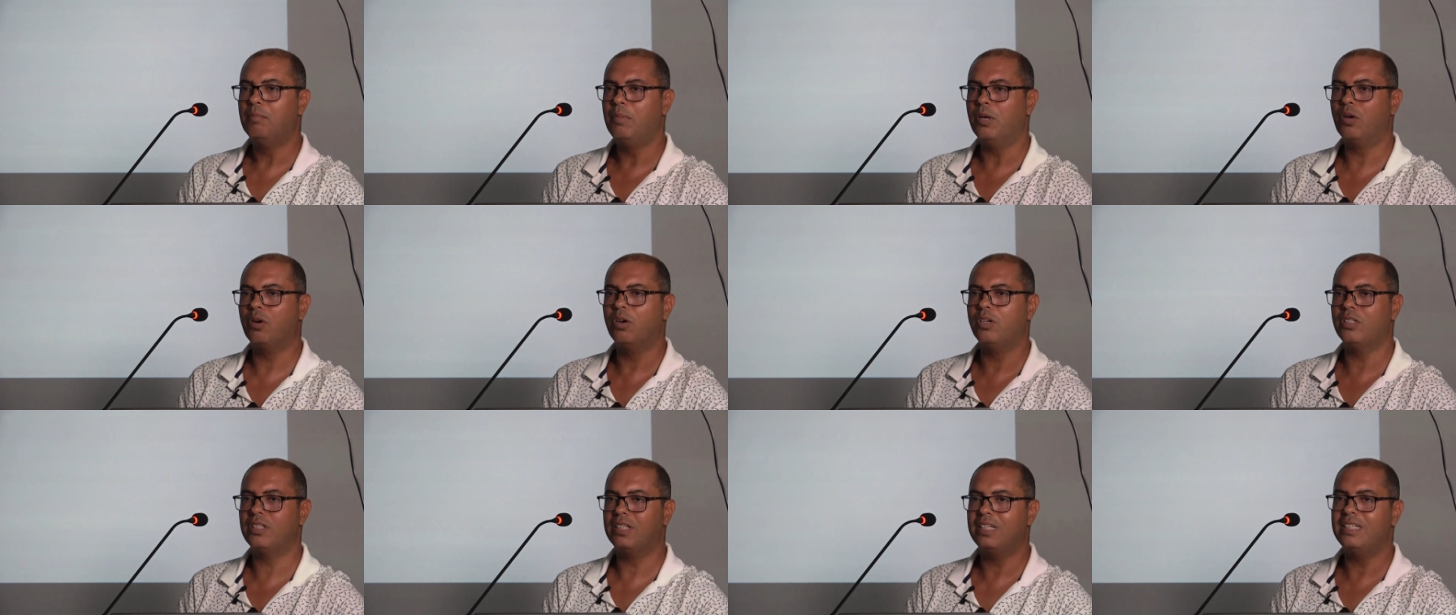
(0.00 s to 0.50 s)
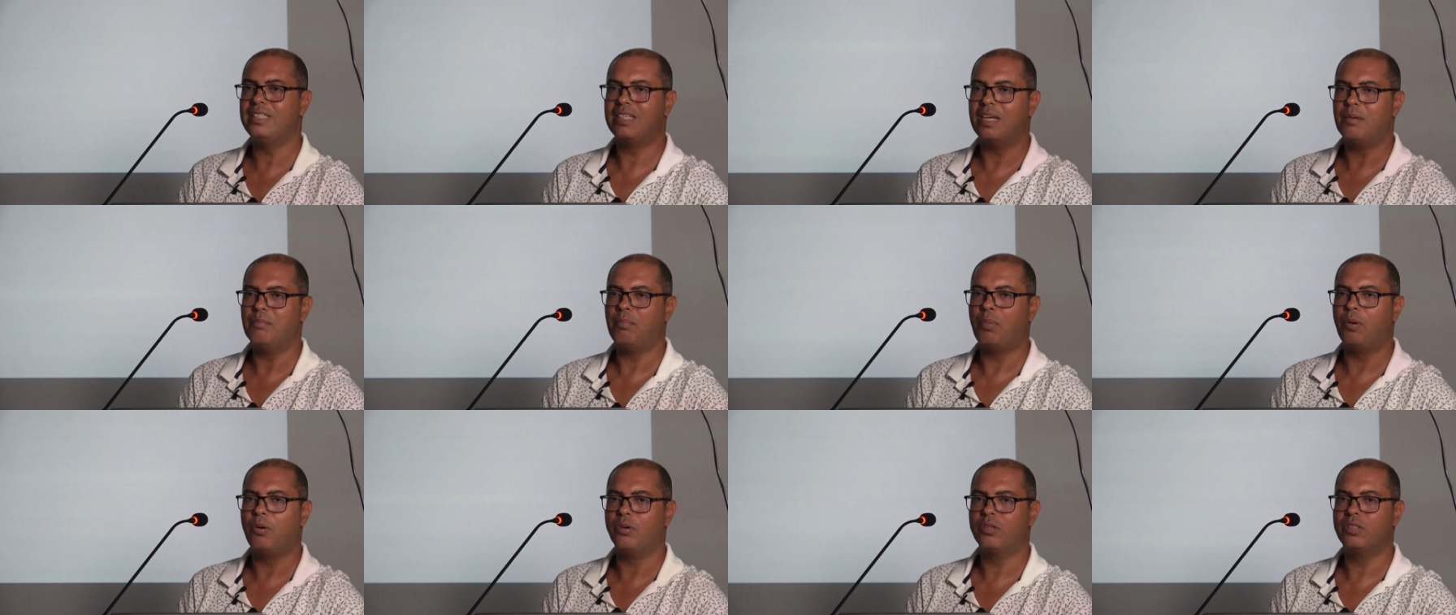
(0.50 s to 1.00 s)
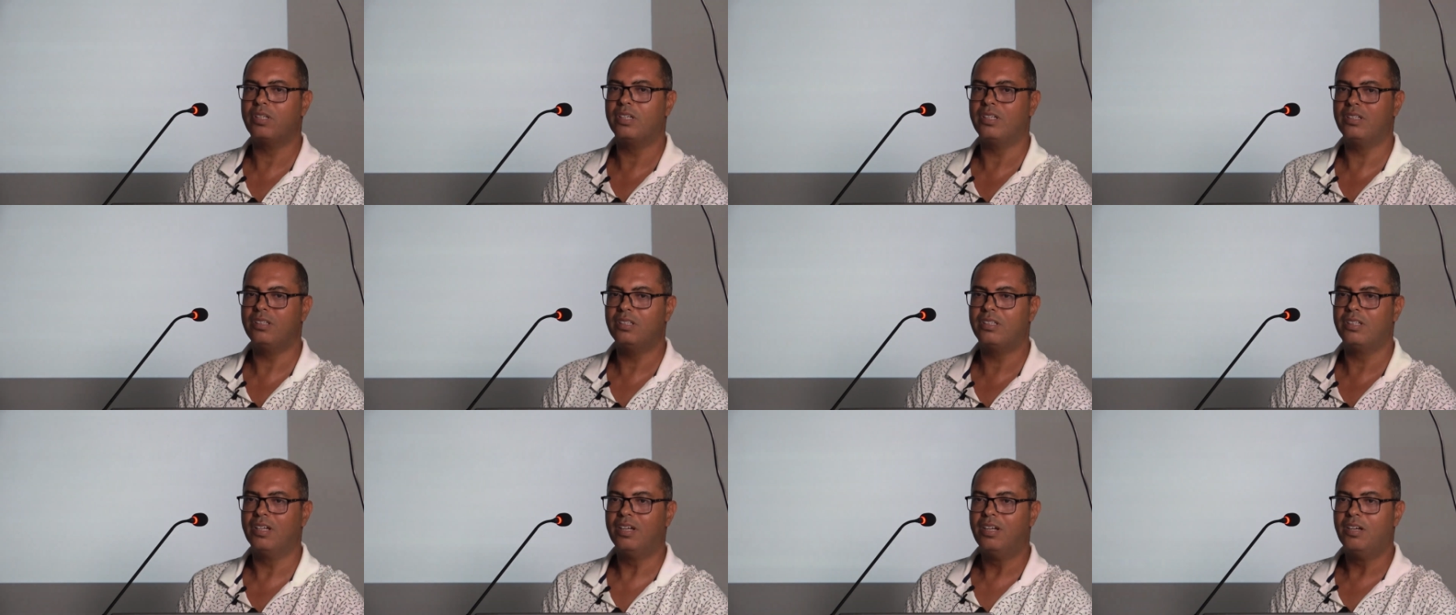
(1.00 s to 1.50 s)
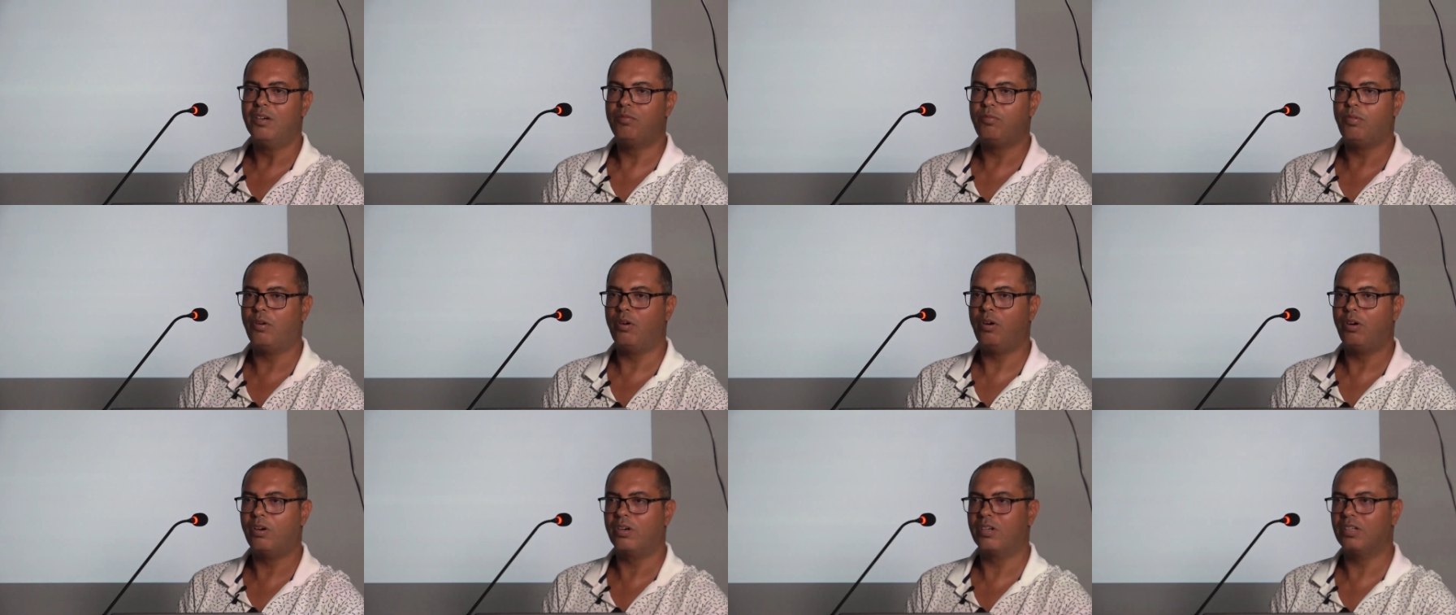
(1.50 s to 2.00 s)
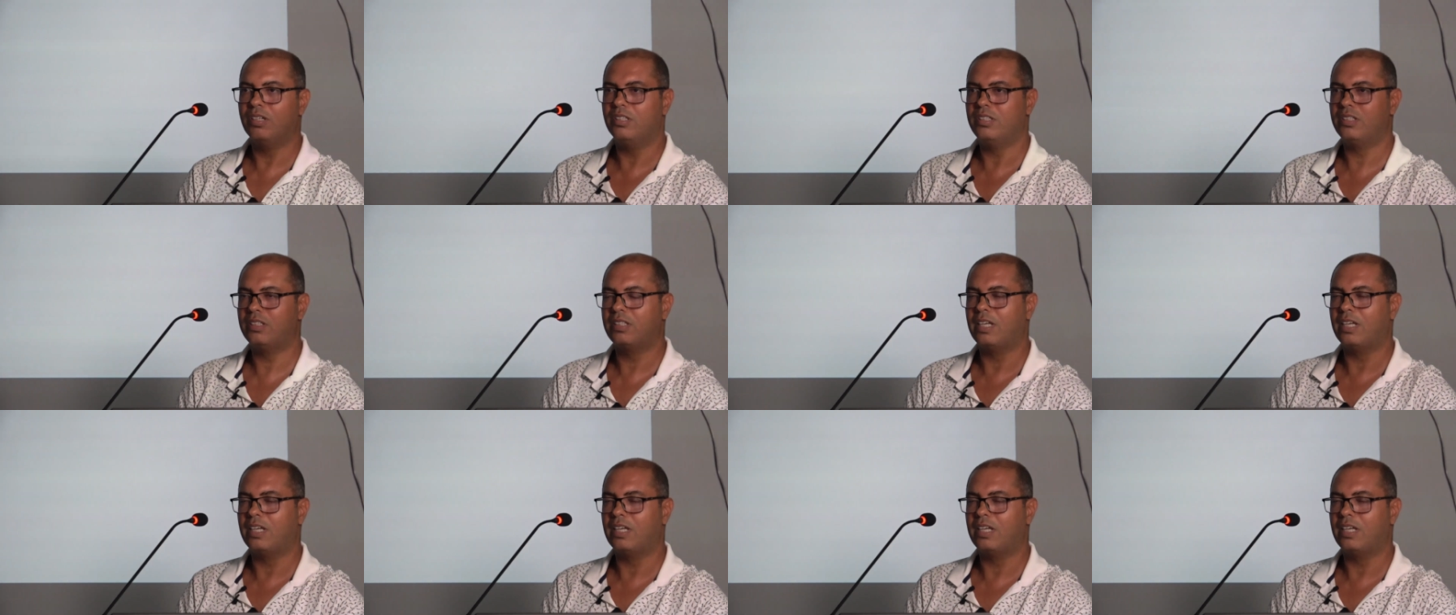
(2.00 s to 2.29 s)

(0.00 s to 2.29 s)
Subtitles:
because it's important for